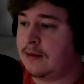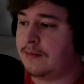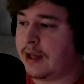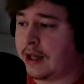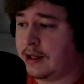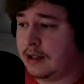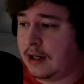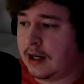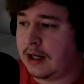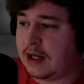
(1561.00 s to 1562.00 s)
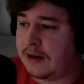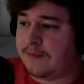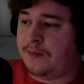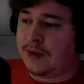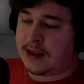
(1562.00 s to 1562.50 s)
But yeah,
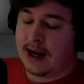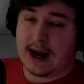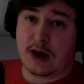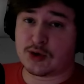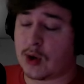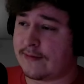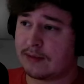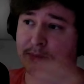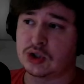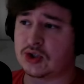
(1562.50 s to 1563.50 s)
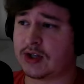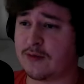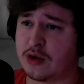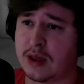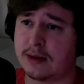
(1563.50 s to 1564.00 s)
um, and then I also have a bunch of
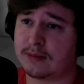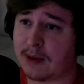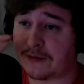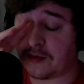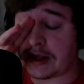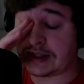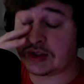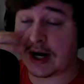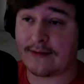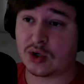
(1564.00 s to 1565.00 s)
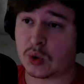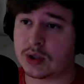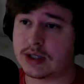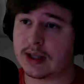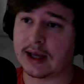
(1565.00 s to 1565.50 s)
stuff with, like, my friends that I
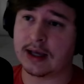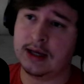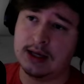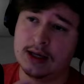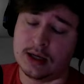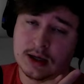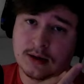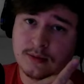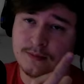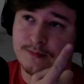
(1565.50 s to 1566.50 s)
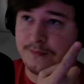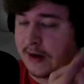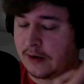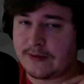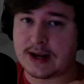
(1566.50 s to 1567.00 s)
recorded, like
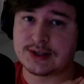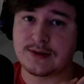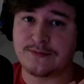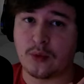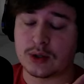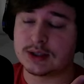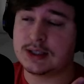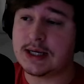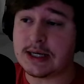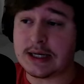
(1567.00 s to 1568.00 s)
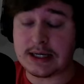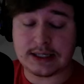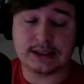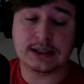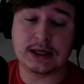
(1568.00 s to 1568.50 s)
Final Fantasy
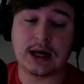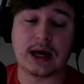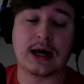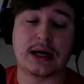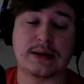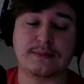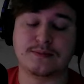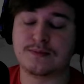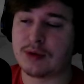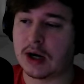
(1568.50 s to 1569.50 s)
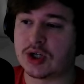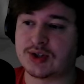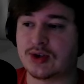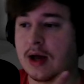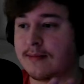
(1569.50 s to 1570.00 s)
XIV, um, Project
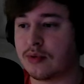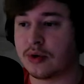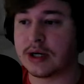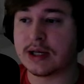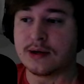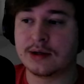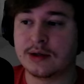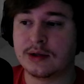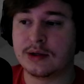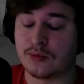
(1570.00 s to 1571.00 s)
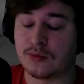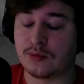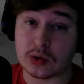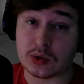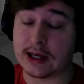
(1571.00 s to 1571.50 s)
Zomboid,
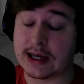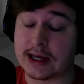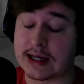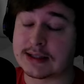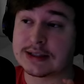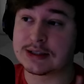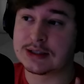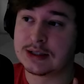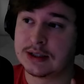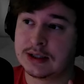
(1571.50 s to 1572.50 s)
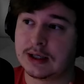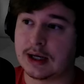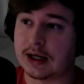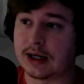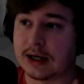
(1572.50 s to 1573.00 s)
Roguelands,
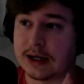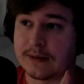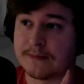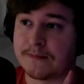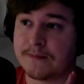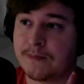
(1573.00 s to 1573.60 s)
um,